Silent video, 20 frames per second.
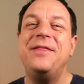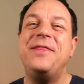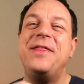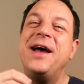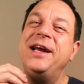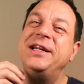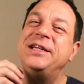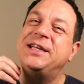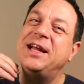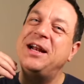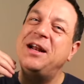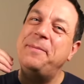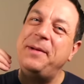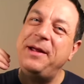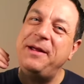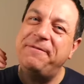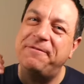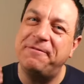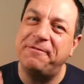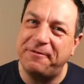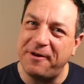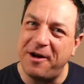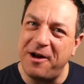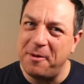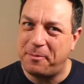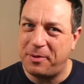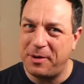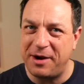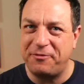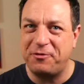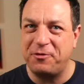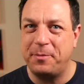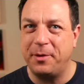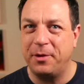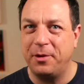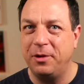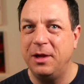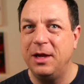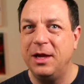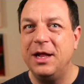that is going to be far
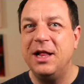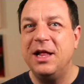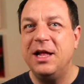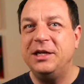preferable